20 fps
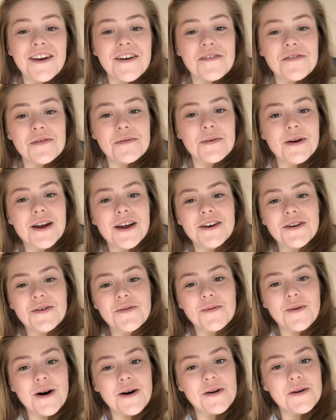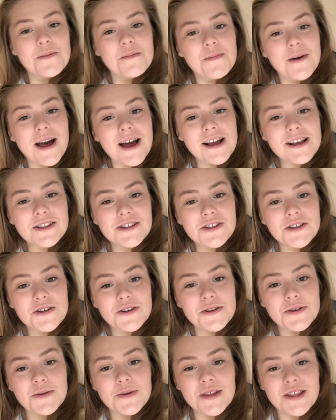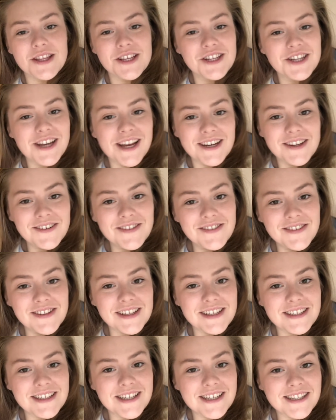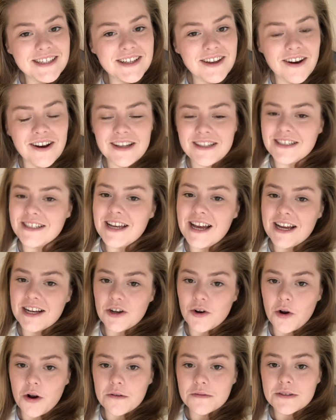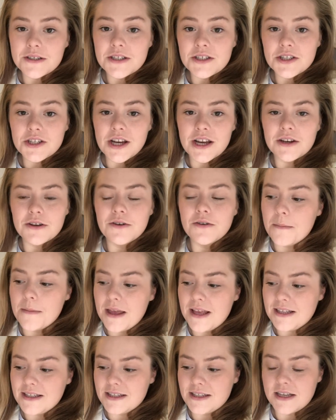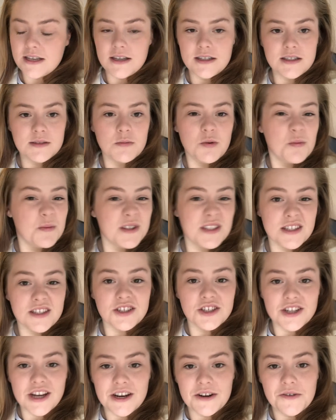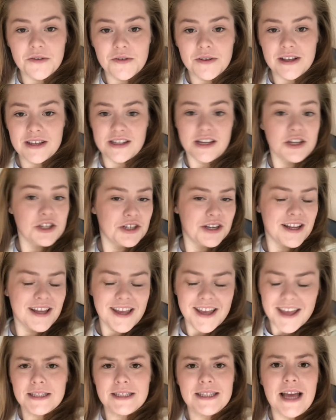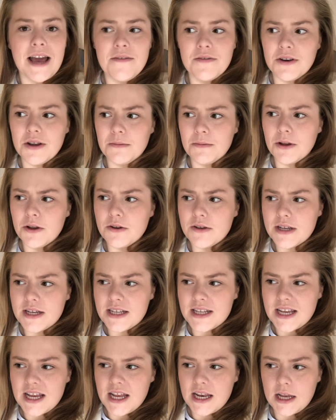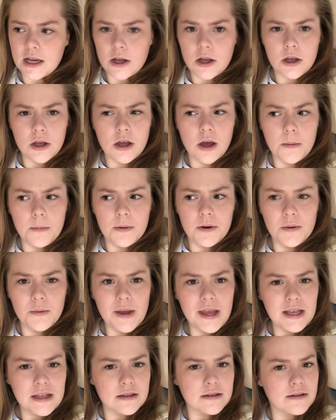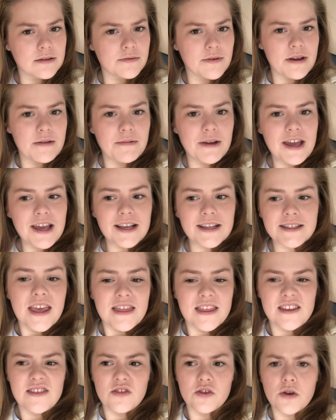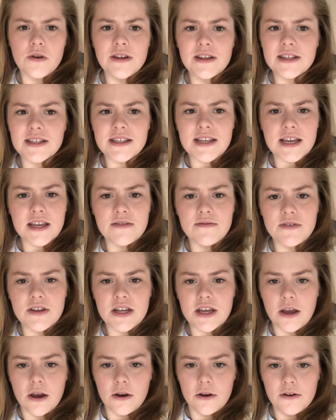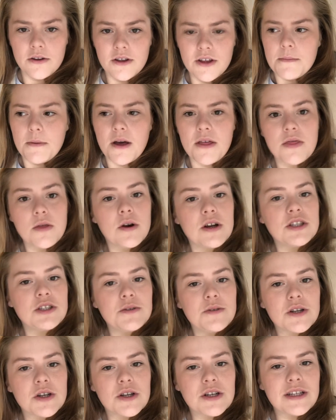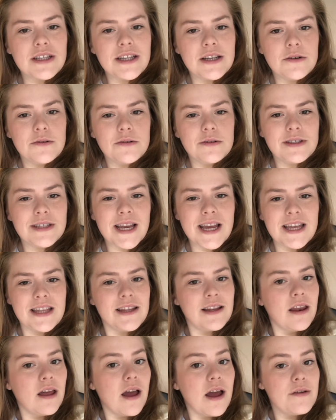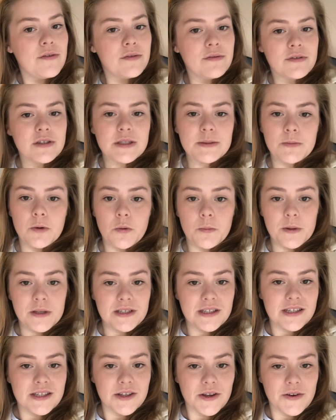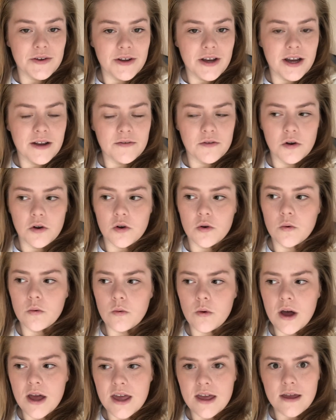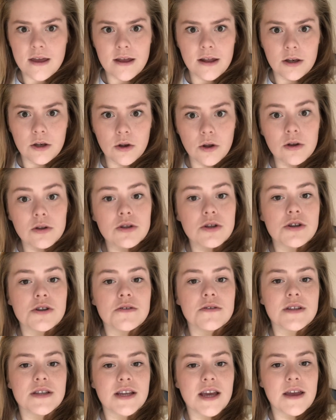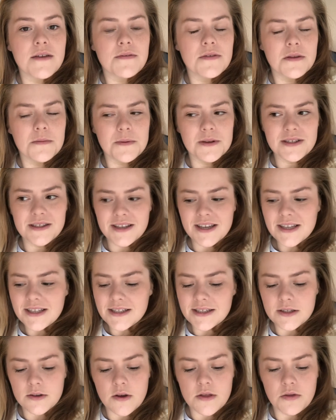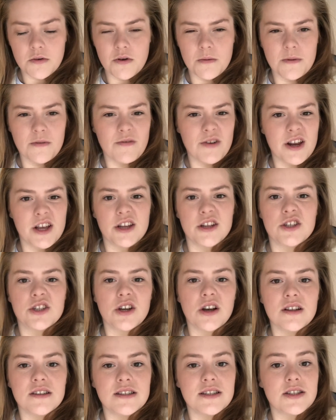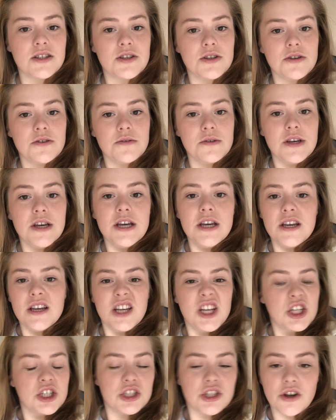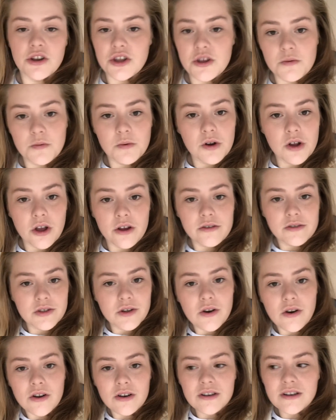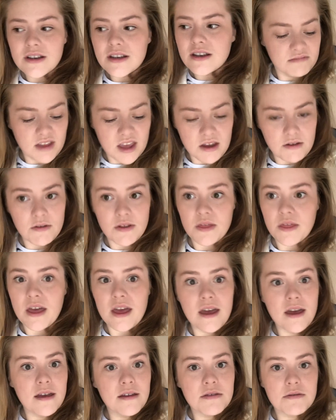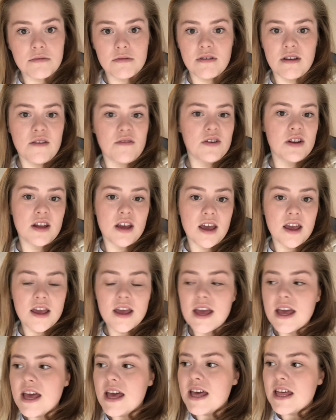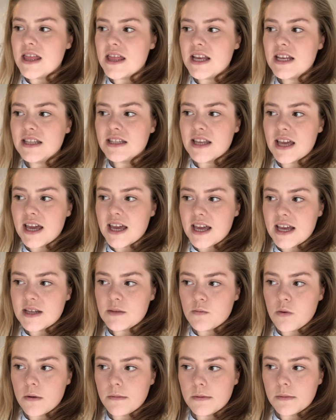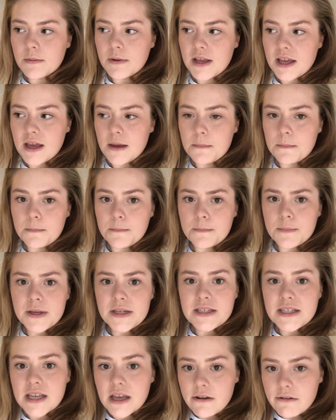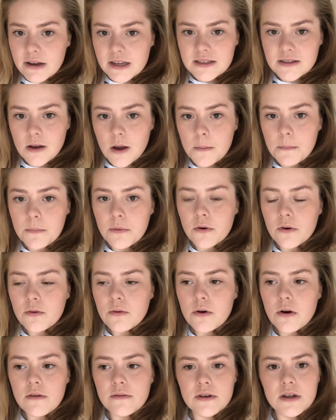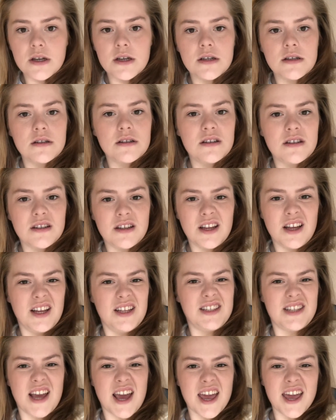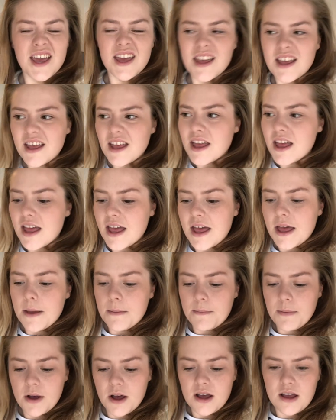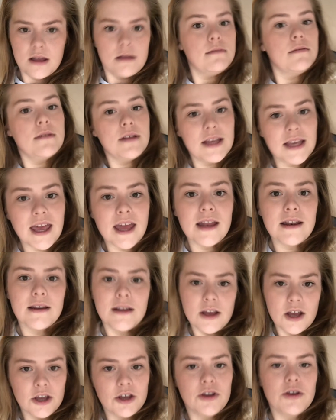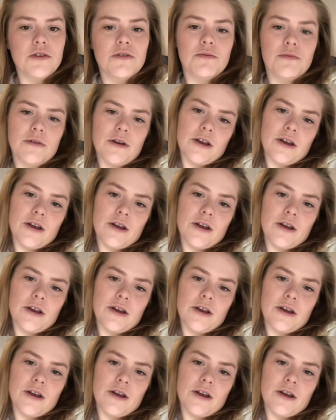everyone, welcome back to the channel. This is Kaizen Handcrafted's channel. It's a small business channel essentially. I haven't uploaded in a couple of weeks, 3 weeks. This is only the second video, but I thought I'd do a little day in the life of a small business owner. I've got quite a lot to do today for the business, so I thought it'd be a really good chance to show you what goes on here and there through every day. This day is probably a busier example of a day, but again, a good